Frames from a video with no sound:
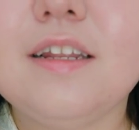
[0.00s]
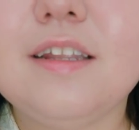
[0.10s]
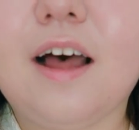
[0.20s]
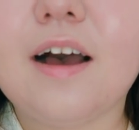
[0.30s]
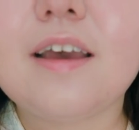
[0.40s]

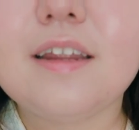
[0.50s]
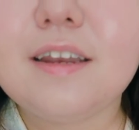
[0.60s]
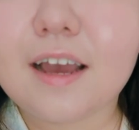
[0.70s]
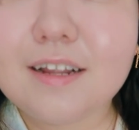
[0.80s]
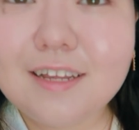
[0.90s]
lock
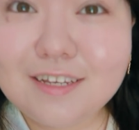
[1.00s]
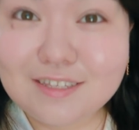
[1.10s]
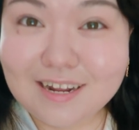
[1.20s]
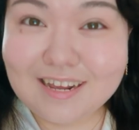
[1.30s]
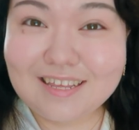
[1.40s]
necklace
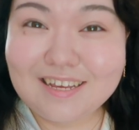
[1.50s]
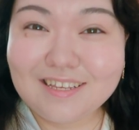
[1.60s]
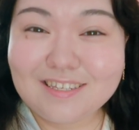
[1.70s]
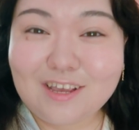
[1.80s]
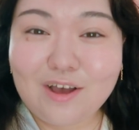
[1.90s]
that I think
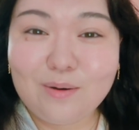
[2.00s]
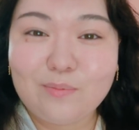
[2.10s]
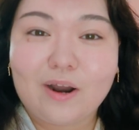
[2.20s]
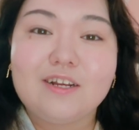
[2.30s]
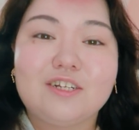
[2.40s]
is so
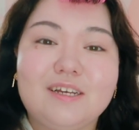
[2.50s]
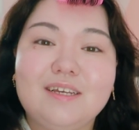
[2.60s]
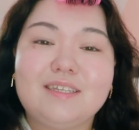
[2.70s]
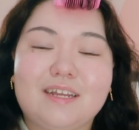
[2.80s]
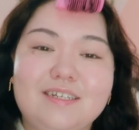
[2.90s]

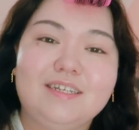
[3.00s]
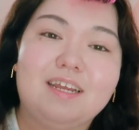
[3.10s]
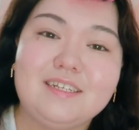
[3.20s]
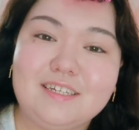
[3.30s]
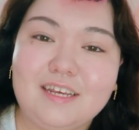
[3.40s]
precious and
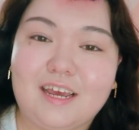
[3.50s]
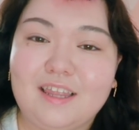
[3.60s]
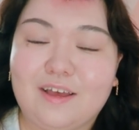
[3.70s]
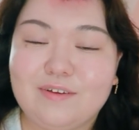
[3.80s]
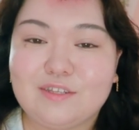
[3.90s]
dainty. I
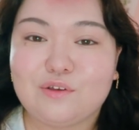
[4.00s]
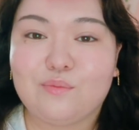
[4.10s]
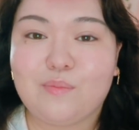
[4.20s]
love it so